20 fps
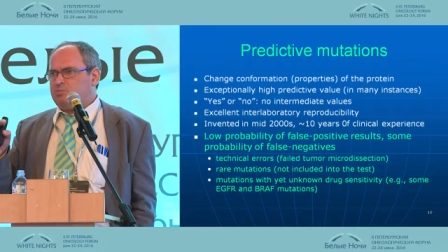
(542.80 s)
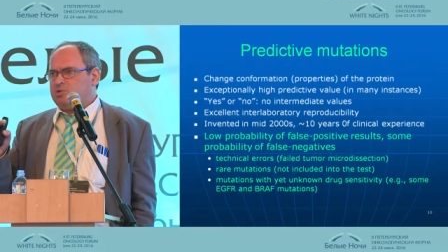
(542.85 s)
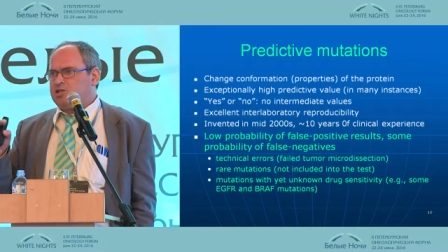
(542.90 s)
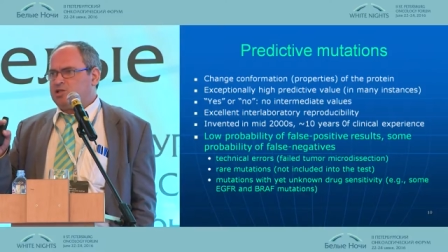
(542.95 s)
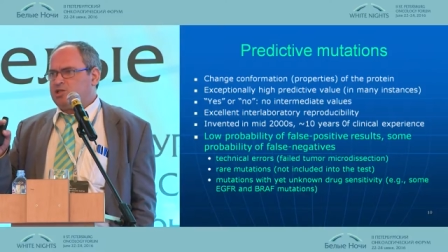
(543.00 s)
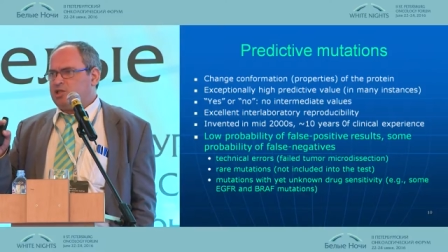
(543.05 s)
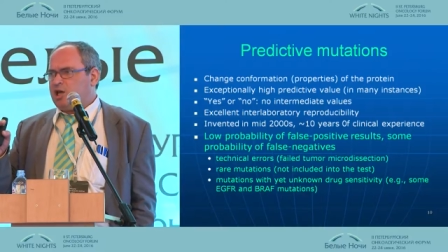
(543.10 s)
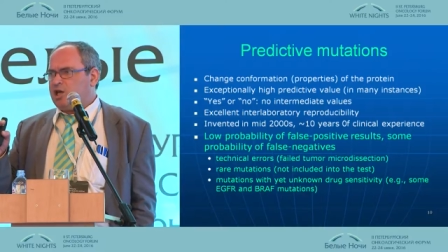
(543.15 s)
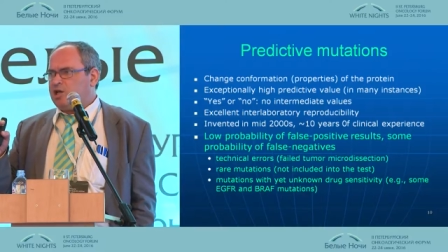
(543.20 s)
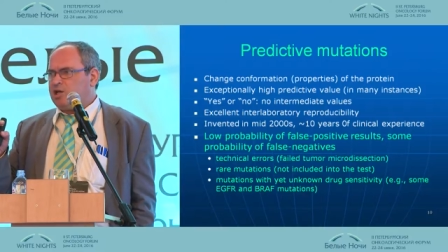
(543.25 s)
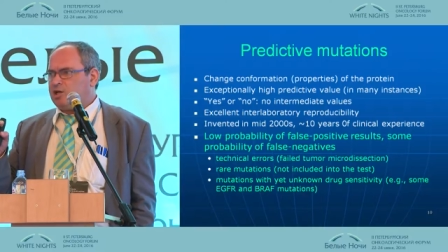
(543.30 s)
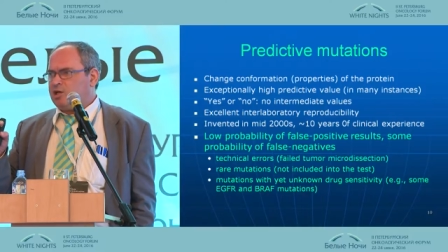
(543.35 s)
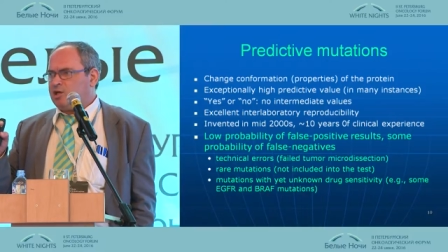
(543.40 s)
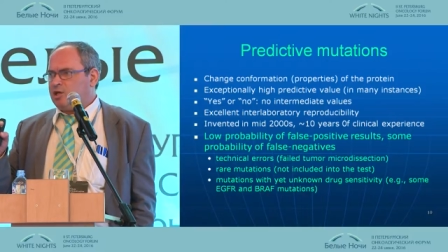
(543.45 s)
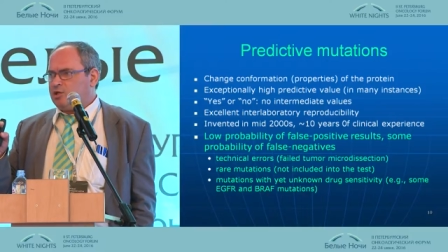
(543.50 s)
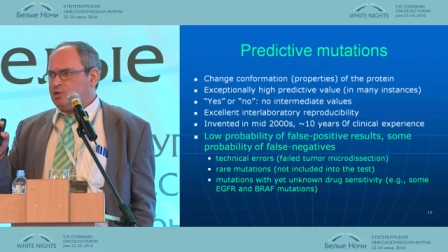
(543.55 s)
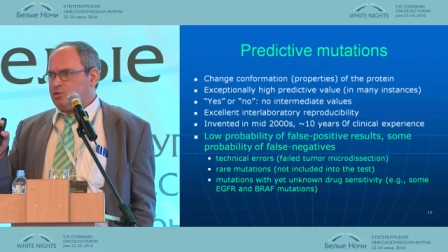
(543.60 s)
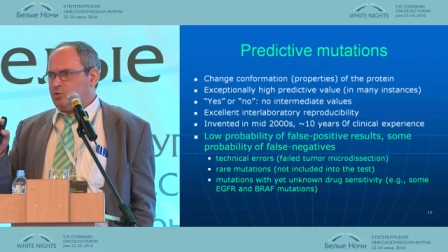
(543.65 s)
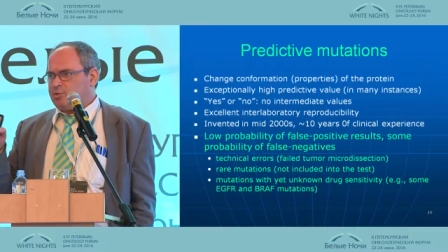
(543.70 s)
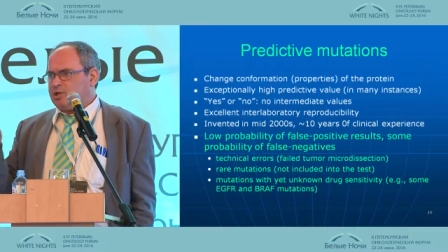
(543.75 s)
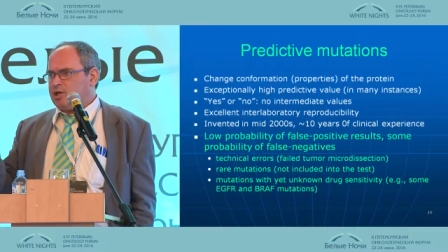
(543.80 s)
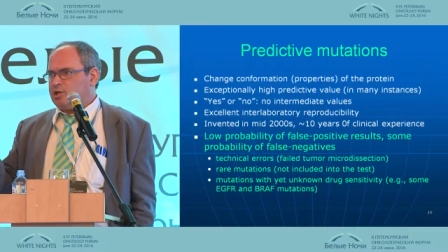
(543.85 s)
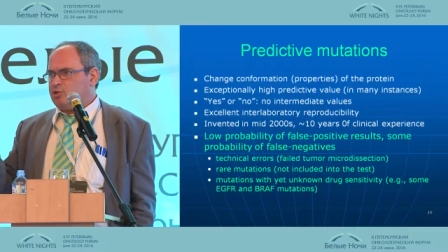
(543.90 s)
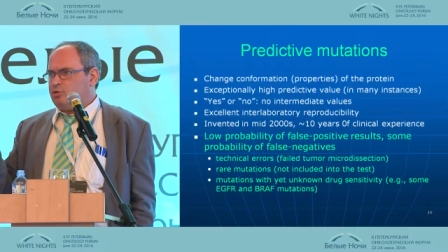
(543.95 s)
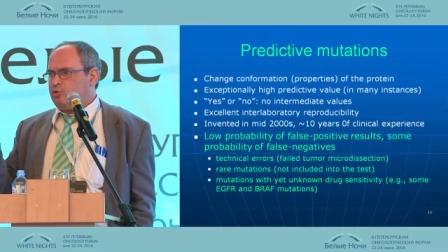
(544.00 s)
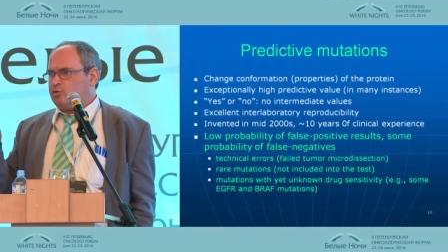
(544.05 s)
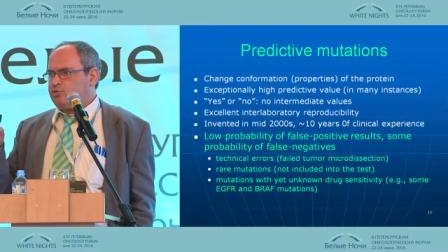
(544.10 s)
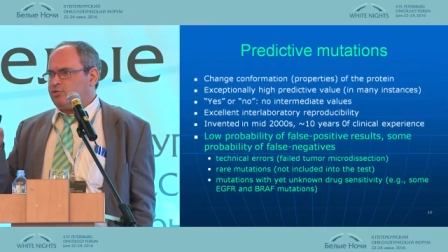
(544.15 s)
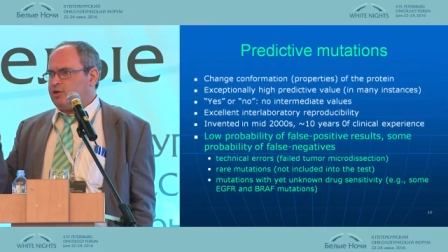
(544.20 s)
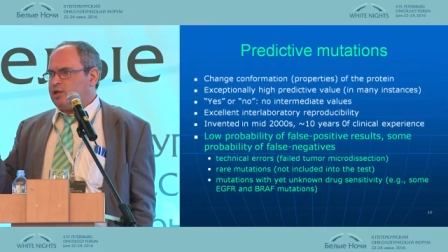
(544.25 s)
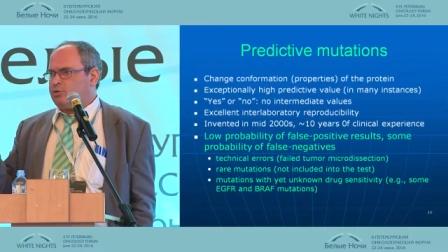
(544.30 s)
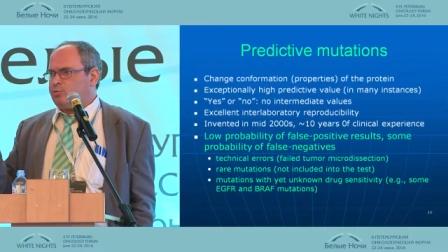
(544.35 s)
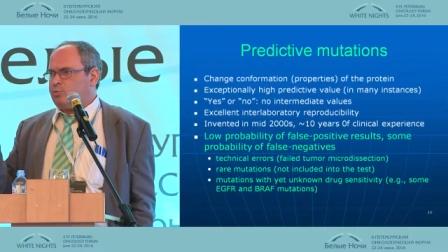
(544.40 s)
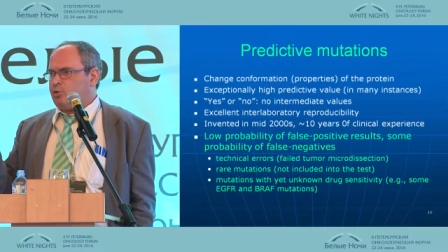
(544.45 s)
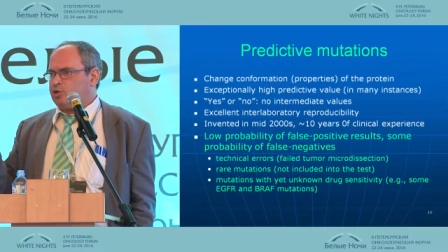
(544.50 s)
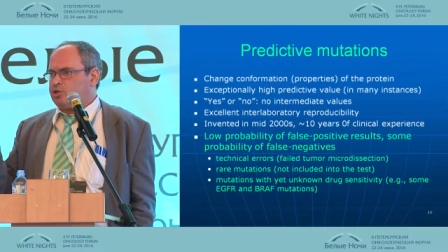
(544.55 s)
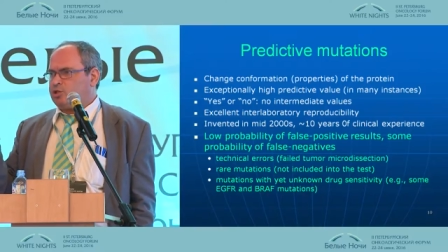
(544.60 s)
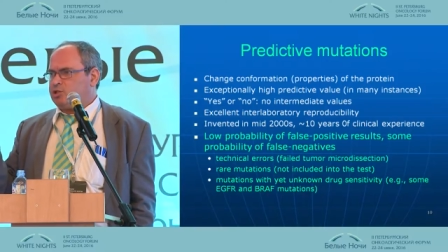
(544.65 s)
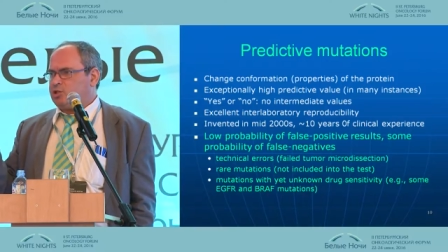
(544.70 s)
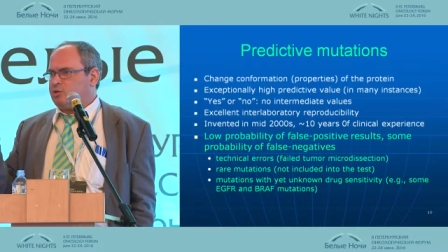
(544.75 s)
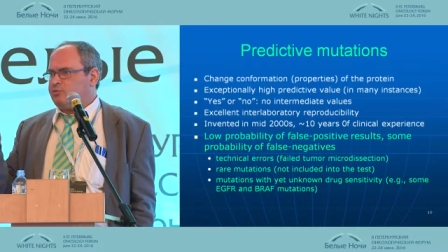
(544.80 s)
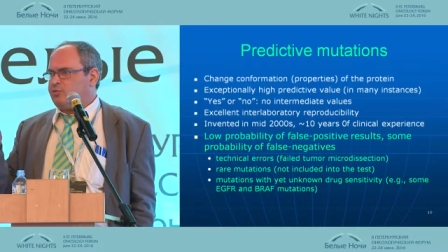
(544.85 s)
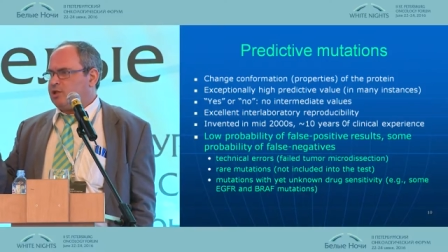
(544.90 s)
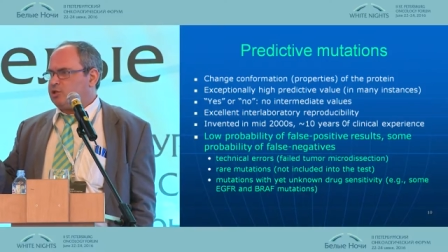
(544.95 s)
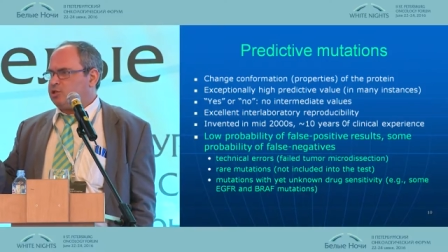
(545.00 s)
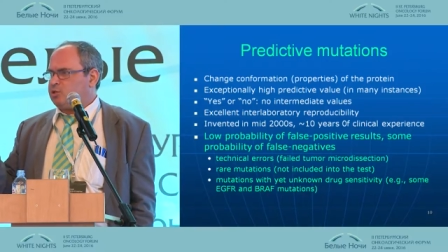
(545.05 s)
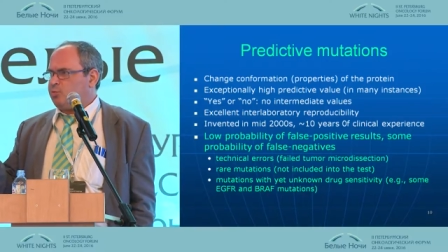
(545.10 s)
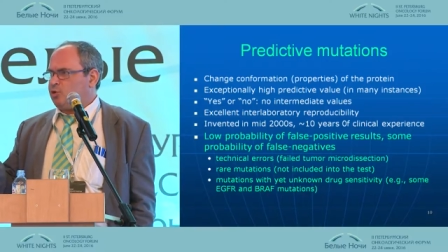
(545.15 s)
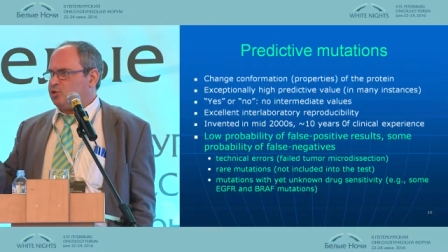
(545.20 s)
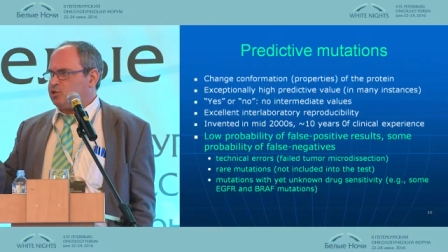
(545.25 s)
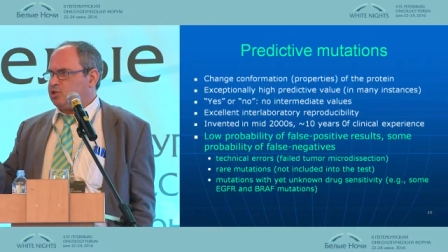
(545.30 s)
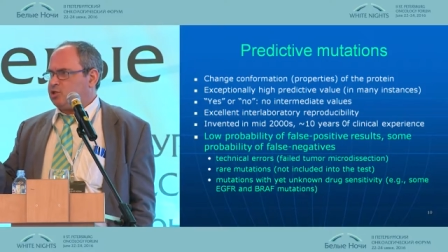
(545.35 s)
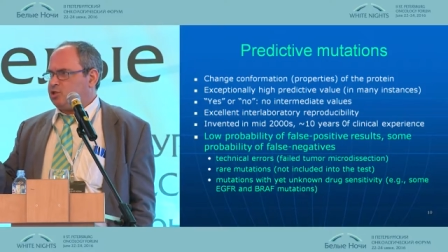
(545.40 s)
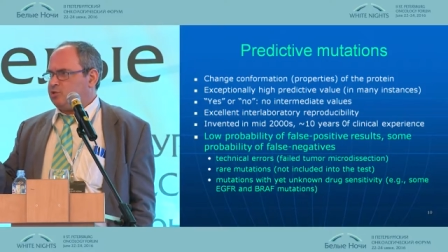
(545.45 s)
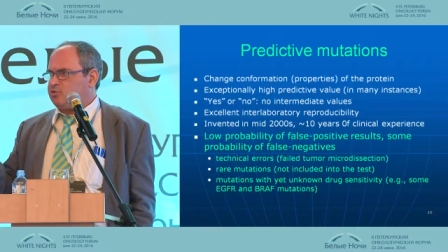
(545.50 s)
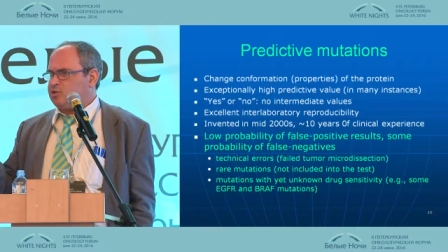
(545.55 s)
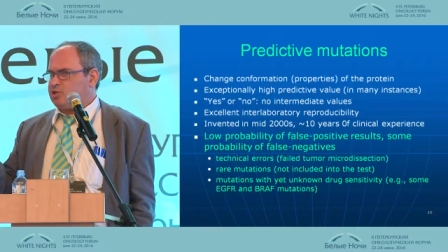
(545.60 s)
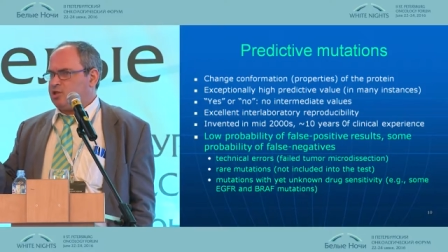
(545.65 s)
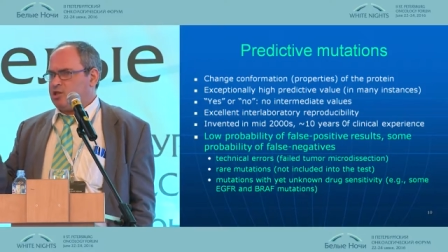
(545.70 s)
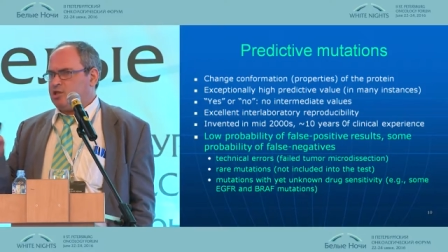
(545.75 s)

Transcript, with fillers: mistake to produce false positives. False positives.